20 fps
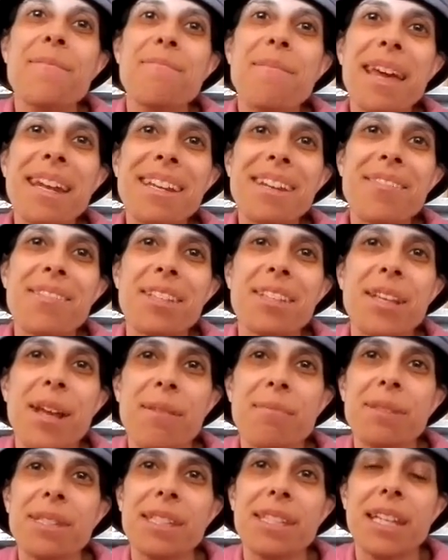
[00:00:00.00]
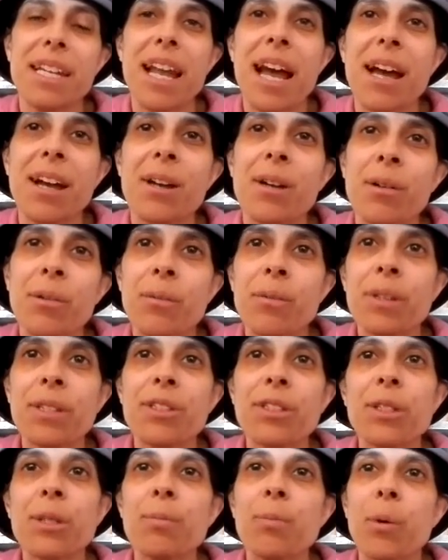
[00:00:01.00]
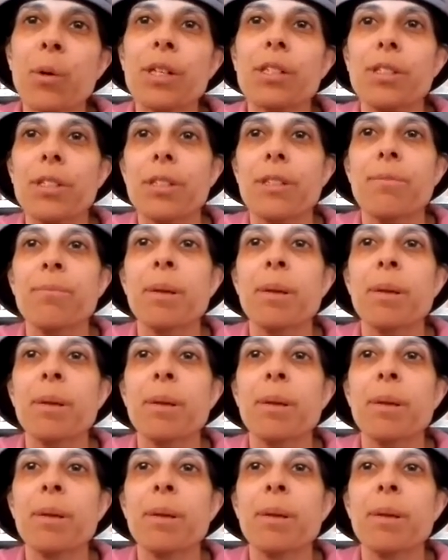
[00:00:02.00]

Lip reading: Many of us come to Tanakh with certain portraits